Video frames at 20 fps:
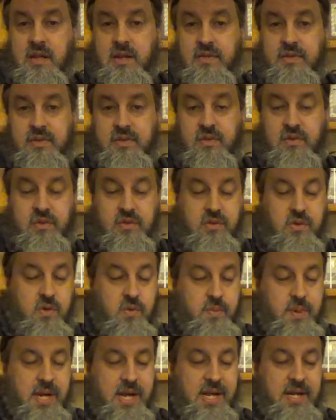all you have to do is
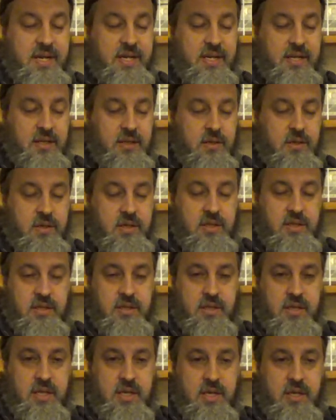go back and look at
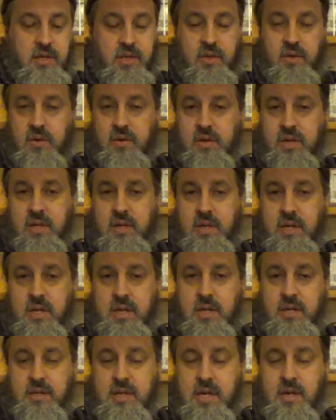uh, the early
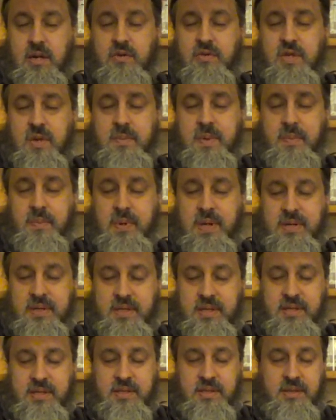uh, Donald Trump
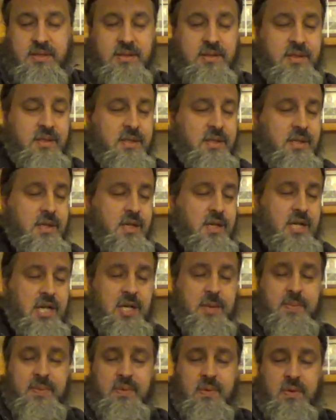Apprentice
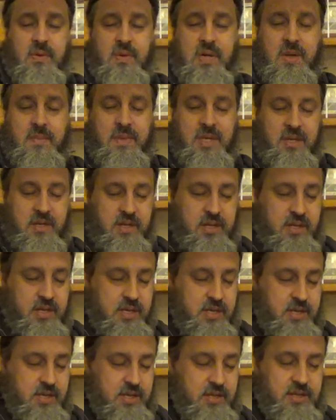uh, program, the
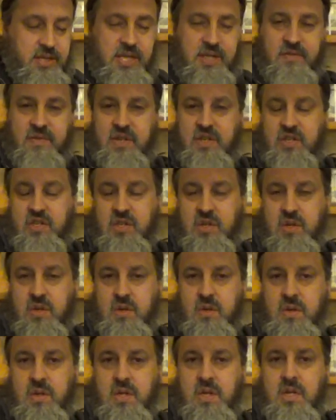uh, T V
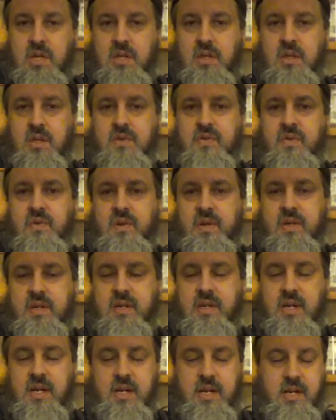show. Look for
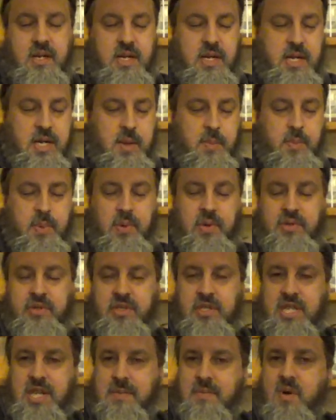uh, a
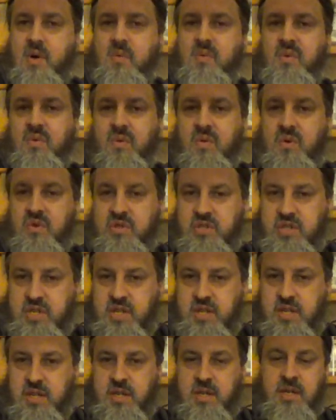person named
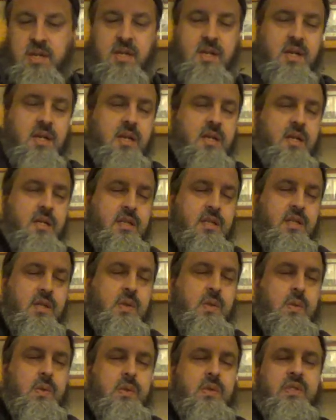Omarosa, and
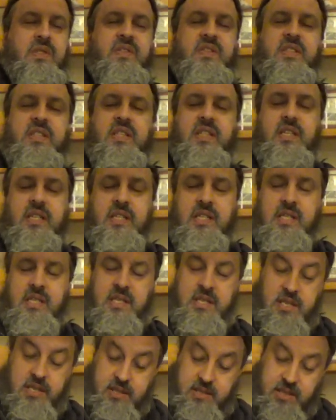you will
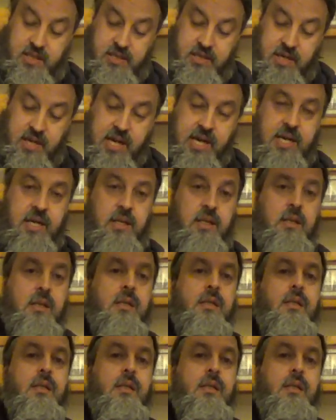see denial